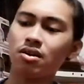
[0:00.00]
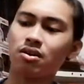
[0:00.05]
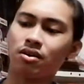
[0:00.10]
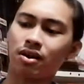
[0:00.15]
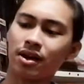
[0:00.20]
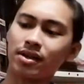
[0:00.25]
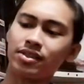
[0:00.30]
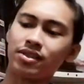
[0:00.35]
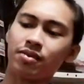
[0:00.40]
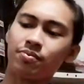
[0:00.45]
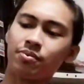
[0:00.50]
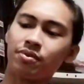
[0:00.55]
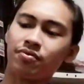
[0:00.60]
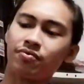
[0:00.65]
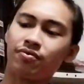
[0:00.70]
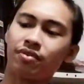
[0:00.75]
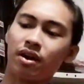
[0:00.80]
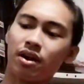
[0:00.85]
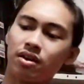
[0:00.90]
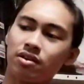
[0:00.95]
rise up in
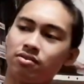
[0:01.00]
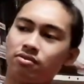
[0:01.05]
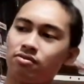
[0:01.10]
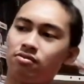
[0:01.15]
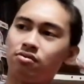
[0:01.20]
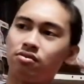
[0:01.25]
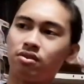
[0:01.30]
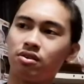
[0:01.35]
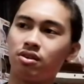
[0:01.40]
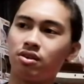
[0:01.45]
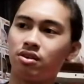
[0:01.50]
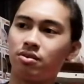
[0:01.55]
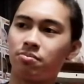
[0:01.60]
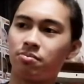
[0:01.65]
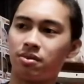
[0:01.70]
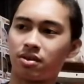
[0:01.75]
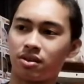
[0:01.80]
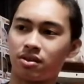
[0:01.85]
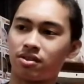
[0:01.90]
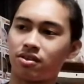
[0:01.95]
value
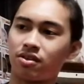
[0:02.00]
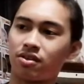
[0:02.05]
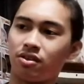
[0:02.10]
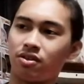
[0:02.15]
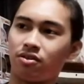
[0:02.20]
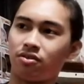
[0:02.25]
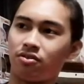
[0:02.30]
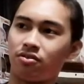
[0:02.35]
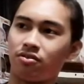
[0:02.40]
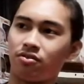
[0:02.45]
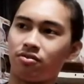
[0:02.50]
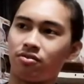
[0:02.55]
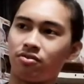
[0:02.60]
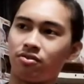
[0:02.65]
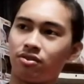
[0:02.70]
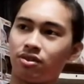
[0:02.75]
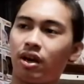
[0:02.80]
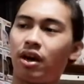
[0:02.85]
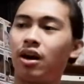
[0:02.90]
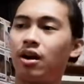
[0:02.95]
because
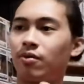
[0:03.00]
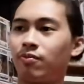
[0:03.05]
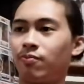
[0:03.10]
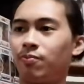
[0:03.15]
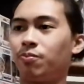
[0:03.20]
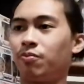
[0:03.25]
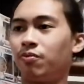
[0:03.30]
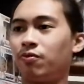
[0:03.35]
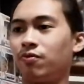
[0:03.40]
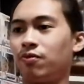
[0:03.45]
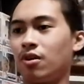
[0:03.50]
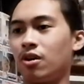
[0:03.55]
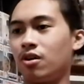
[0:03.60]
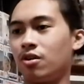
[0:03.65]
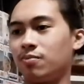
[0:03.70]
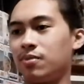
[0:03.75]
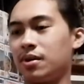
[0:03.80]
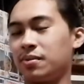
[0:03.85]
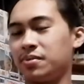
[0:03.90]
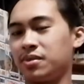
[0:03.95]
their
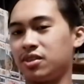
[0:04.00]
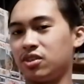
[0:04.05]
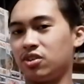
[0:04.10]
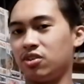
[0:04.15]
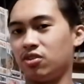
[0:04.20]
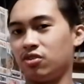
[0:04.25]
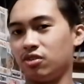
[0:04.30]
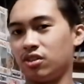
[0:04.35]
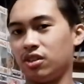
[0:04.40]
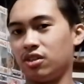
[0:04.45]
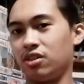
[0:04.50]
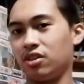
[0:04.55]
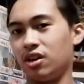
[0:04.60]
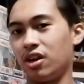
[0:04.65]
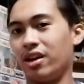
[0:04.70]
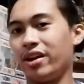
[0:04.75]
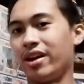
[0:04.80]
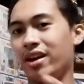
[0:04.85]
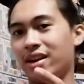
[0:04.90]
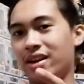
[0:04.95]
Funko Pops, the
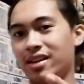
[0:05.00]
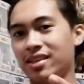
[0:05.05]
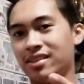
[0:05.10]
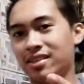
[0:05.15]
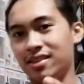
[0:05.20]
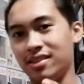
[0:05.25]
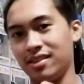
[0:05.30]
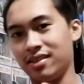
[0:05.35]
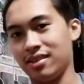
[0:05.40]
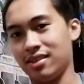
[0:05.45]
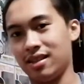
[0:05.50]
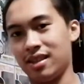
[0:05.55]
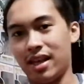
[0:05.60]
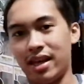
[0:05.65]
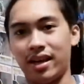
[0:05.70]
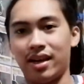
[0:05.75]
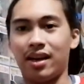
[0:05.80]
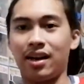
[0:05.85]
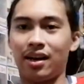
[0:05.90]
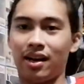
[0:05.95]
three release
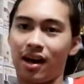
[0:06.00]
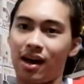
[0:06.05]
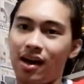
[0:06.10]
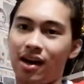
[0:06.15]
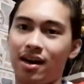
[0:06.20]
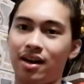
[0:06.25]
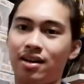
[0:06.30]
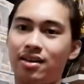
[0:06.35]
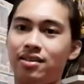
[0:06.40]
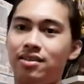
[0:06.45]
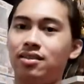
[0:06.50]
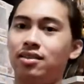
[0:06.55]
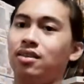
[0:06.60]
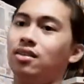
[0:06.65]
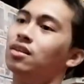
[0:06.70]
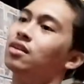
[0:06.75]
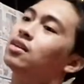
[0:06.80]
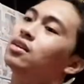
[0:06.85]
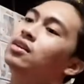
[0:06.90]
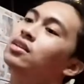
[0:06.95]
like a lot,
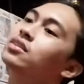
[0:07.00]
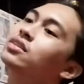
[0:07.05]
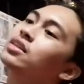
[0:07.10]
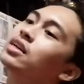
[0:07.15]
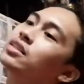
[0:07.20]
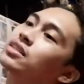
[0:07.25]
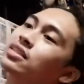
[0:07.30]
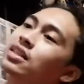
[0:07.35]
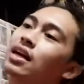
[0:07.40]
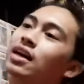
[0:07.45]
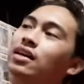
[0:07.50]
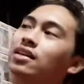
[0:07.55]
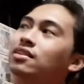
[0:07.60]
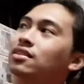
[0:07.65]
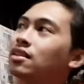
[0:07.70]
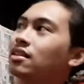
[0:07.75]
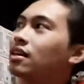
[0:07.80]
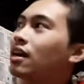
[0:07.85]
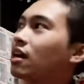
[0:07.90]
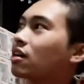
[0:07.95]
just like in
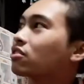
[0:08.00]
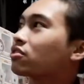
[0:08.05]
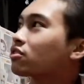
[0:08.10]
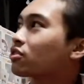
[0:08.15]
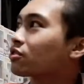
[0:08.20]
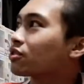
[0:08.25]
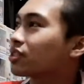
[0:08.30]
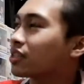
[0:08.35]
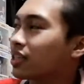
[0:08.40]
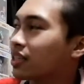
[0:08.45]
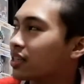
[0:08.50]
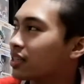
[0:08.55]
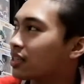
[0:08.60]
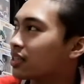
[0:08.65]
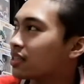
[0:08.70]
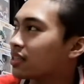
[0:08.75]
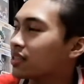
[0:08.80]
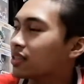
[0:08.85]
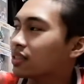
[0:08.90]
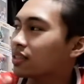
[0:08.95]
the Naruto
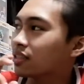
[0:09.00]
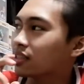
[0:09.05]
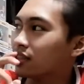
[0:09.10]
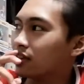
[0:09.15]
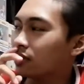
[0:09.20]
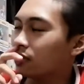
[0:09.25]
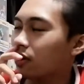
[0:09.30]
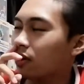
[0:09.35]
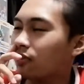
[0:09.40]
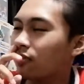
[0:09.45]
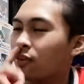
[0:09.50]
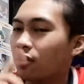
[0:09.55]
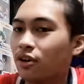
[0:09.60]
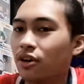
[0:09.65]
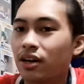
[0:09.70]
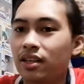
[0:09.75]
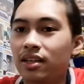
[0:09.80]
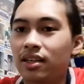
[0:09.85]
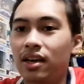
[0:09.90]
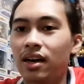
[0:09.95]
series. I've
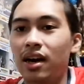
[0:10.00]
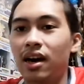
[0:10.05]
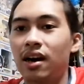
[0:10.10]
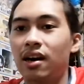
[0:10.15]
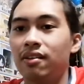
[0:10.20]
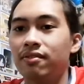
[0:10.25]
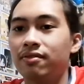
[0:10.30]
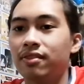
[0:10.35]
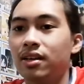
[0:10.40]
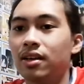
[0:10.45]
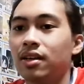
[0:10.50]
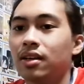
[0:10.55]
already have